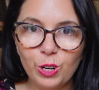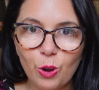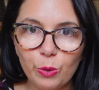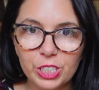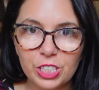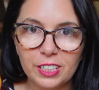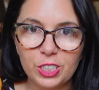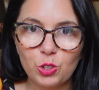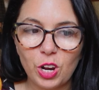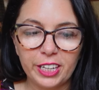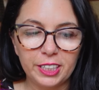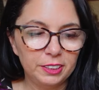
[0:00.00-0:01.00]
know until I
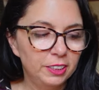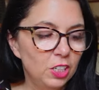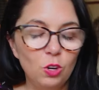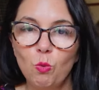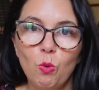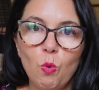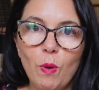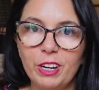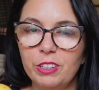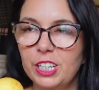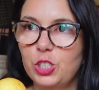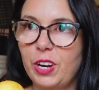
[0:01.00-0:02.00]
try it. Well, why
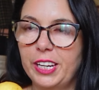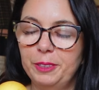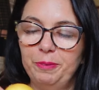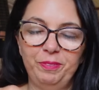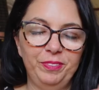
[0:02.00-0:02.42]
don't I try it?